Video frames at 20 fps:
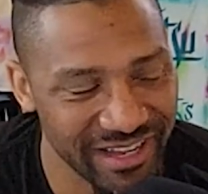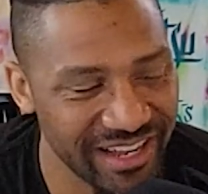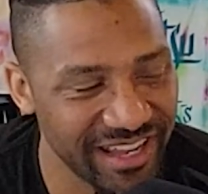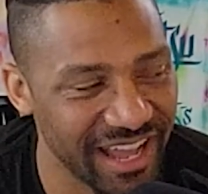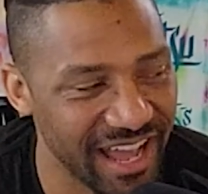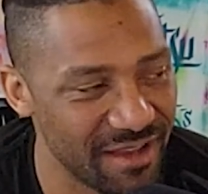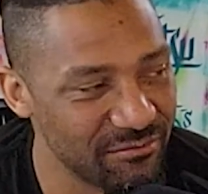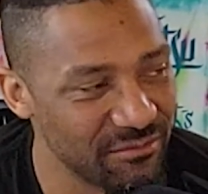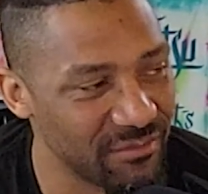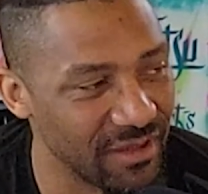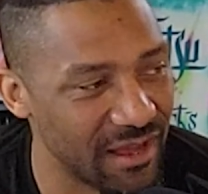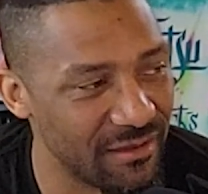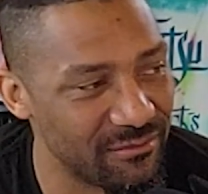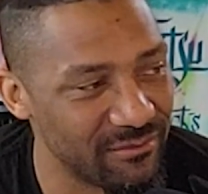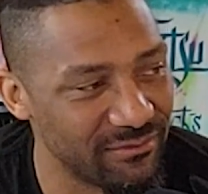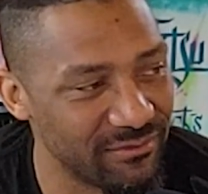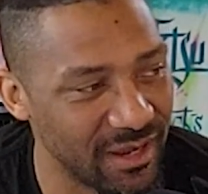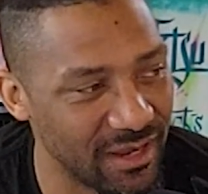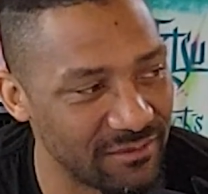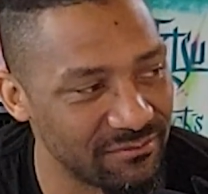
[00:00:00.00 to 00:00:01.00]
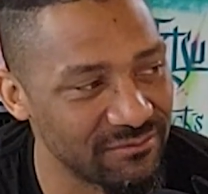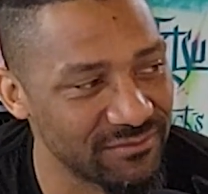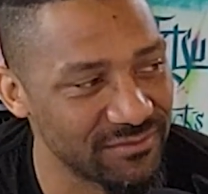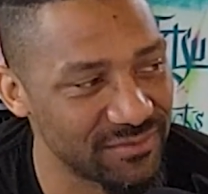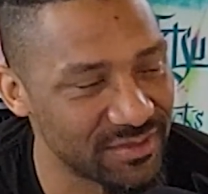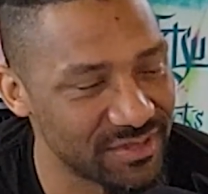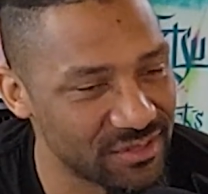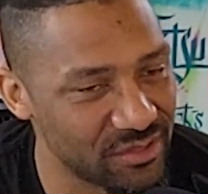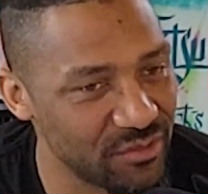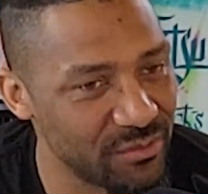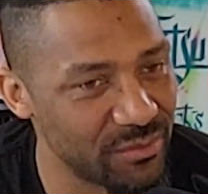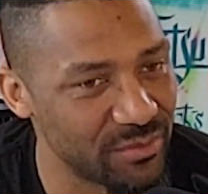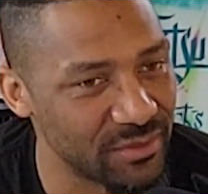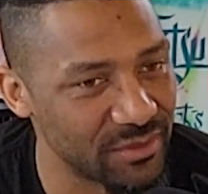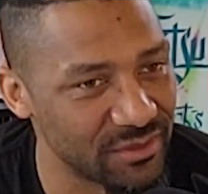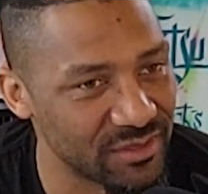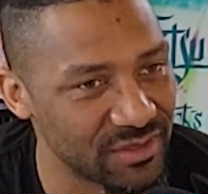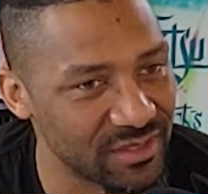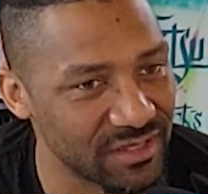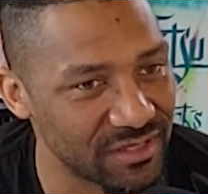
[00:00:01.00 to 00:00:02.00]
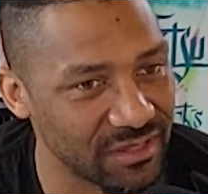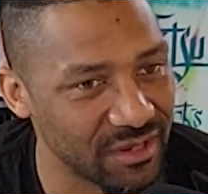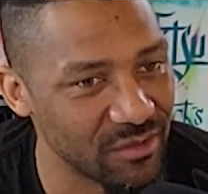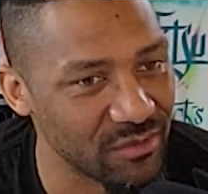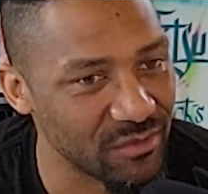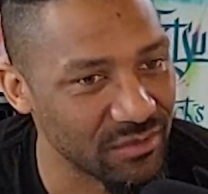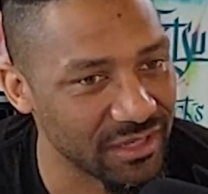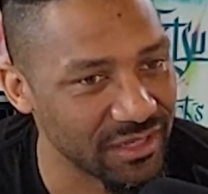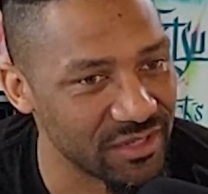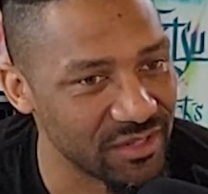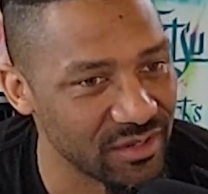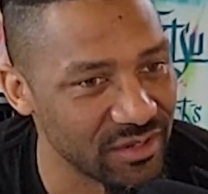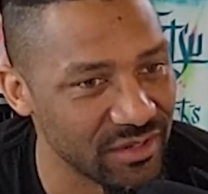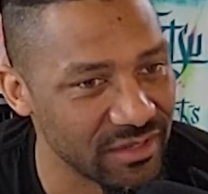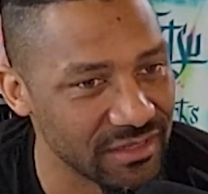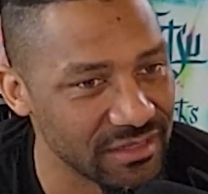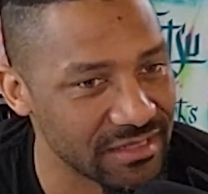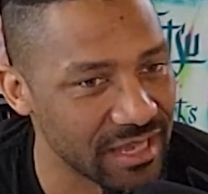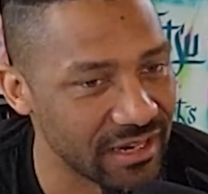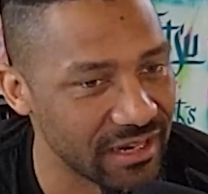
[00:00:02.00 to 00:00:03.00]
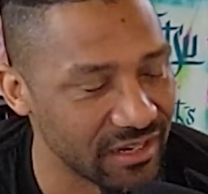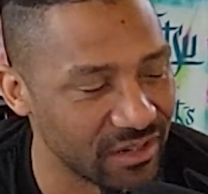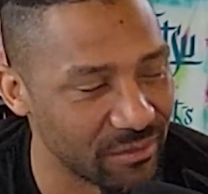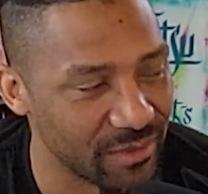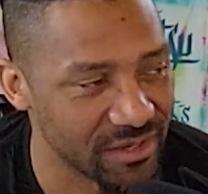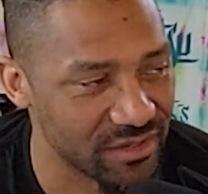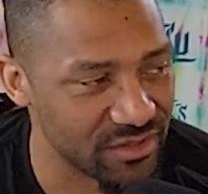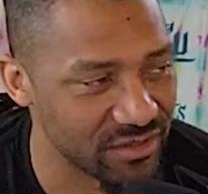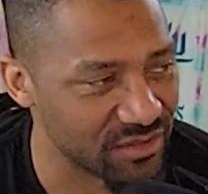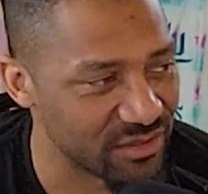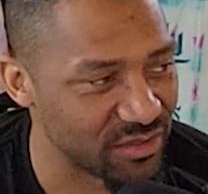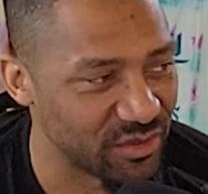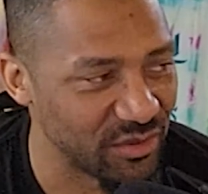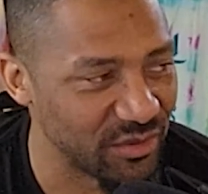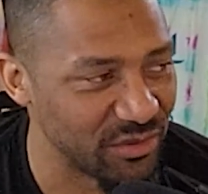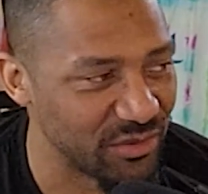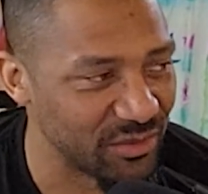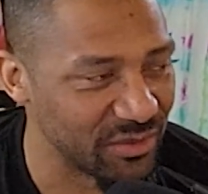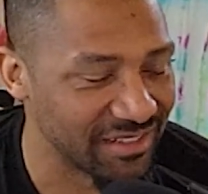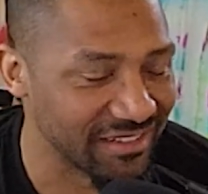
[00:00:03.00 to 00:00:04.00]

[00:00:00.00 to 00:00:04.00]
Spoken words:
hey, I'm super stoked that you're excited about your school.